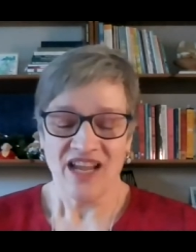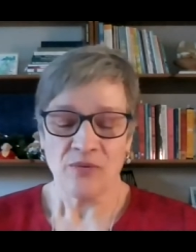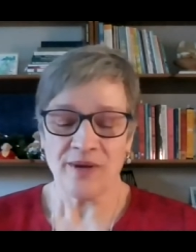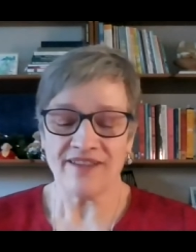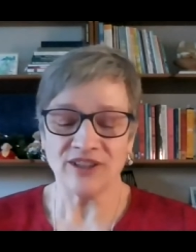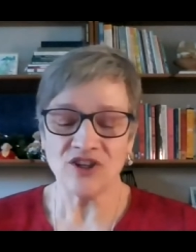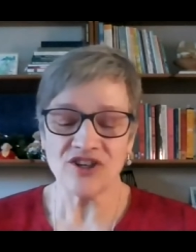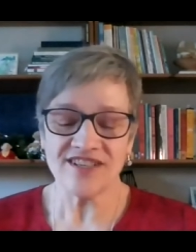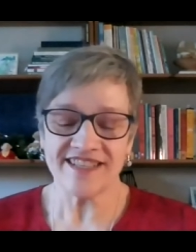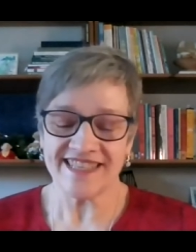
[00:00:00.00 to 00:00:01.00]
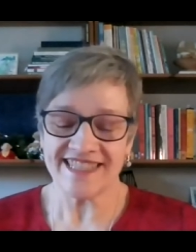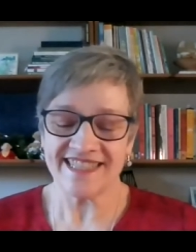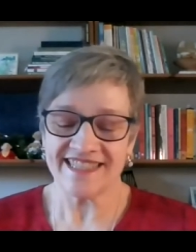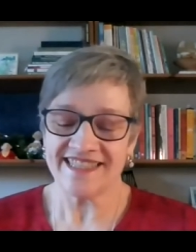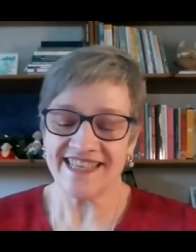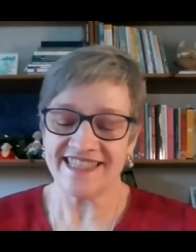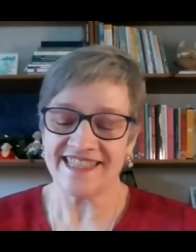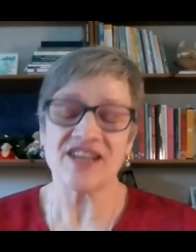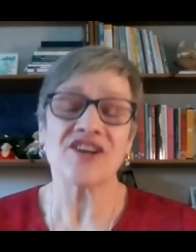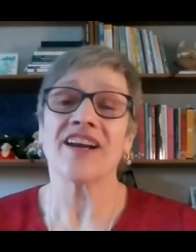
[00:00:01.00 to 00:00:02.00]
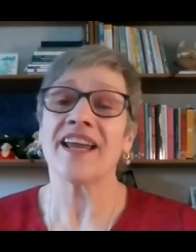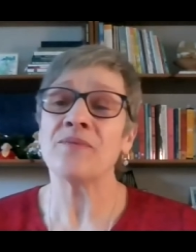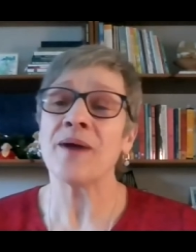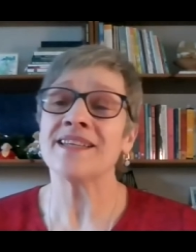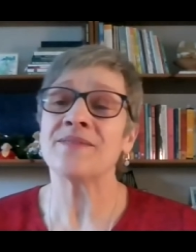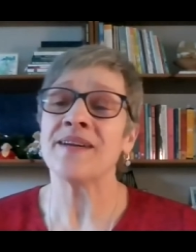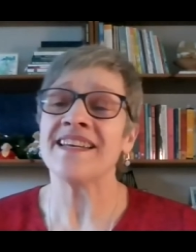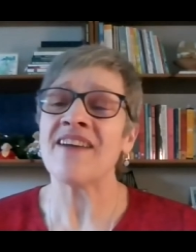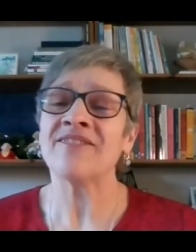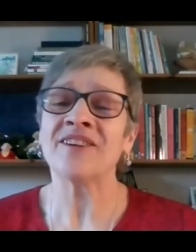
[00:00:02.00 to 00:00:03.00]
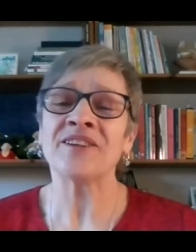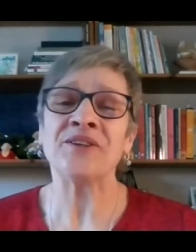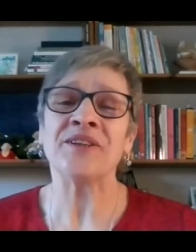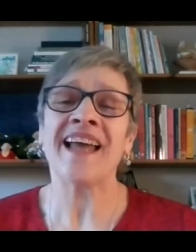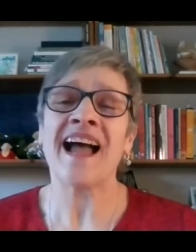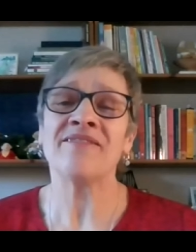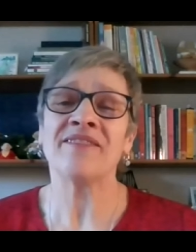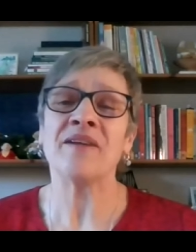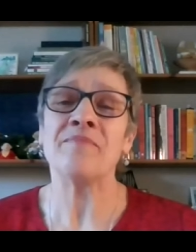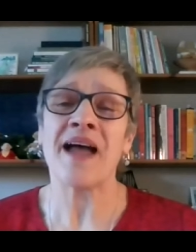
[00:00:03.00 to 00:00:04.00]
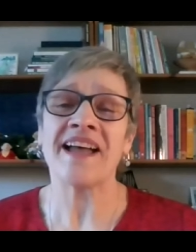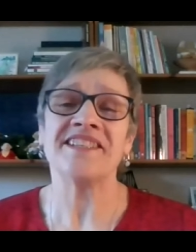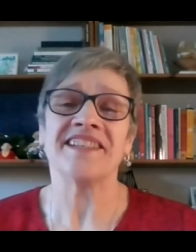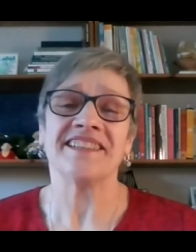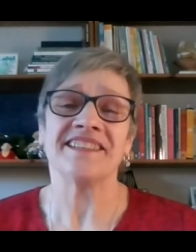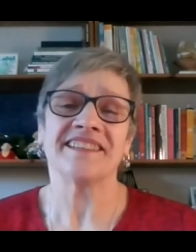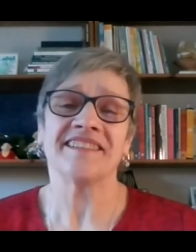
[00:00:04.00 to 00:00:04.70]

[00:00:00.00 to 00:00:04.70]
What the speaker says: We have learned this year in ways we never could have imagined.